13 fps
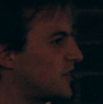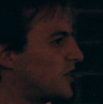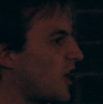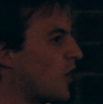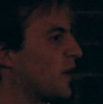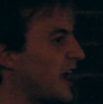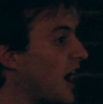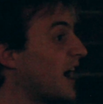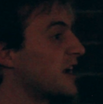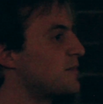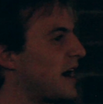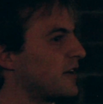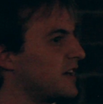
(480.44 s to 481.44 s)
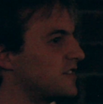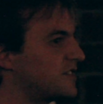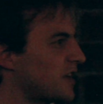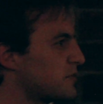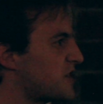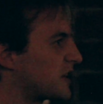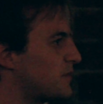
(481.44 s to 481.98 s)
going on about his
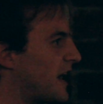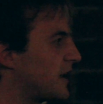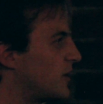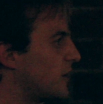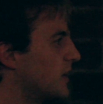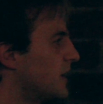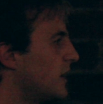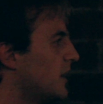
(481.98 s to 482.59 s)
subject matter,